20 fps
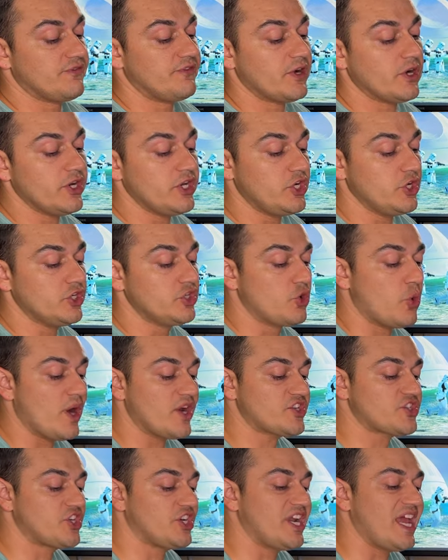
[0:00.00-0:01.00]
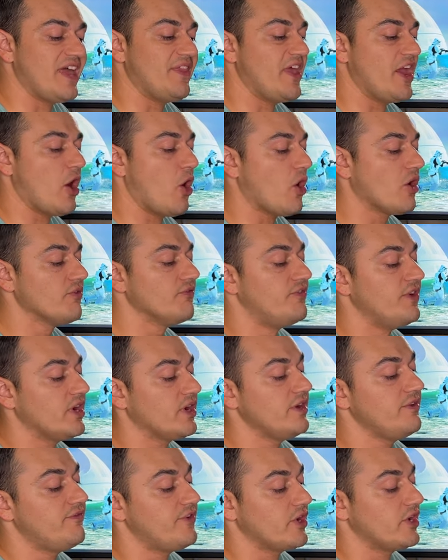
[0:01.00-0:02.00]
a very good question, and they are
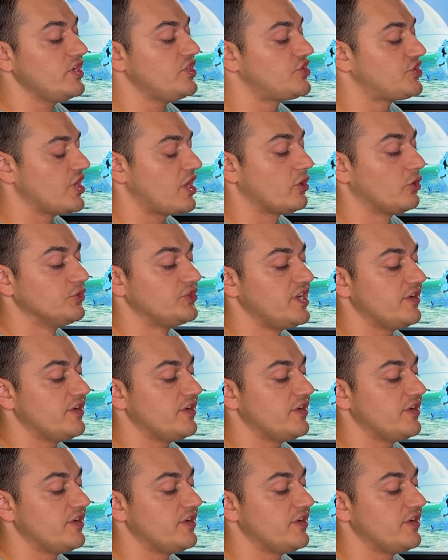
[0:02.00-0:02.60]
very subtle